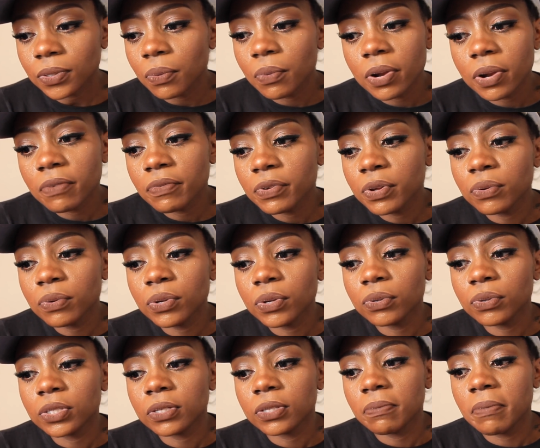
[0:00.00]
Whatever you
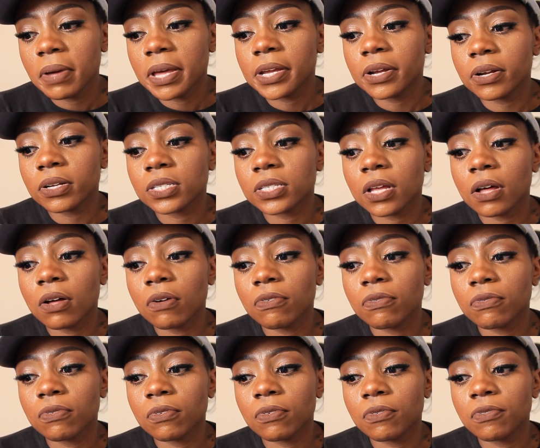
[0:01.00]
do to make
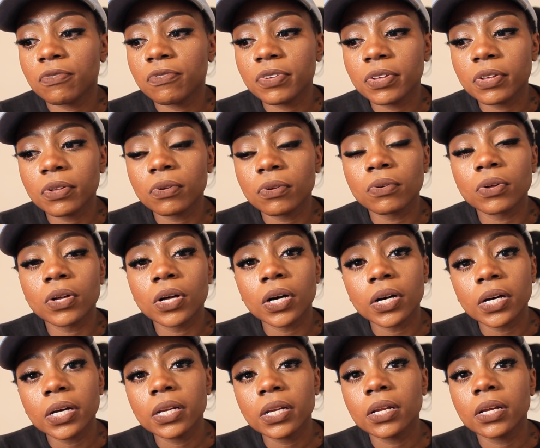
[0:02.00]
yourself feel
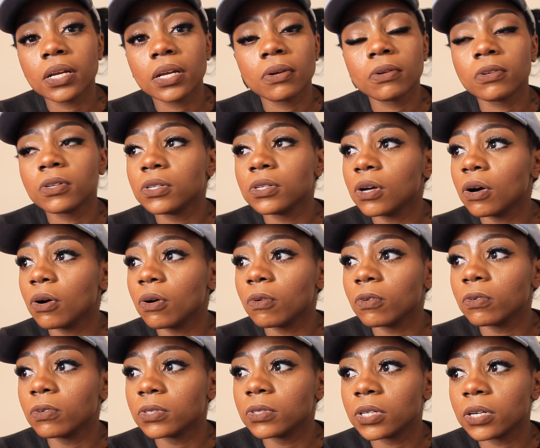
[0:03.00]
good, you
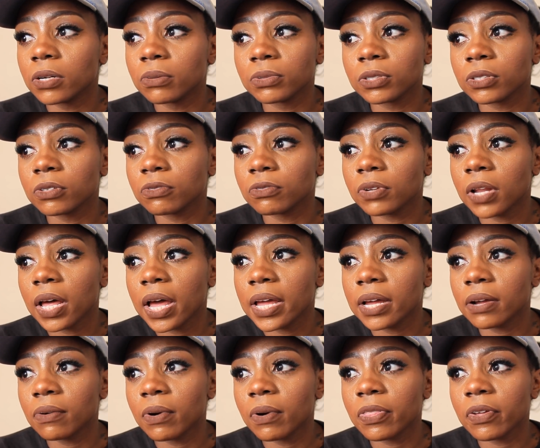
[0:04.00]
know, in terms of,
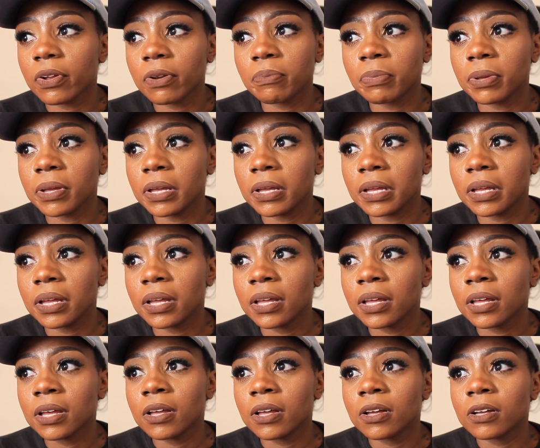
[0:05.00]
like, whether it be
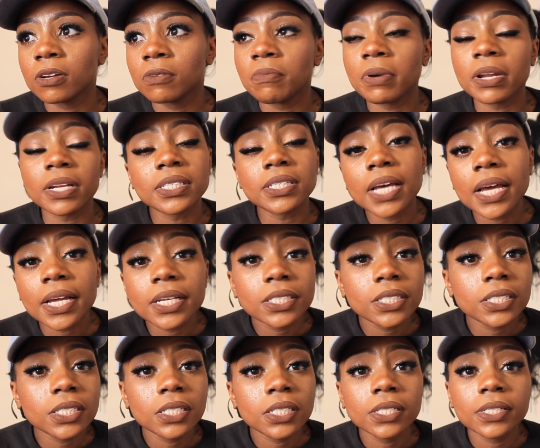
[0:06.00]

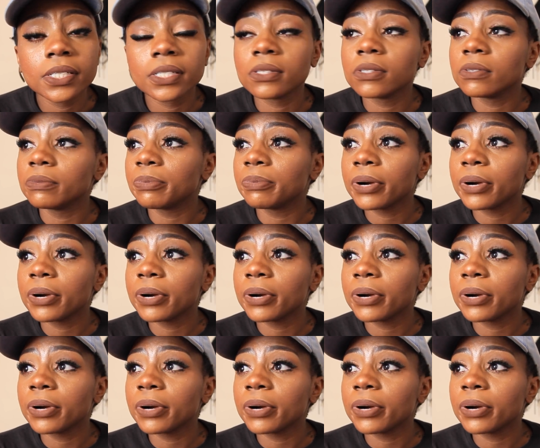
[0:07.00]
meditation,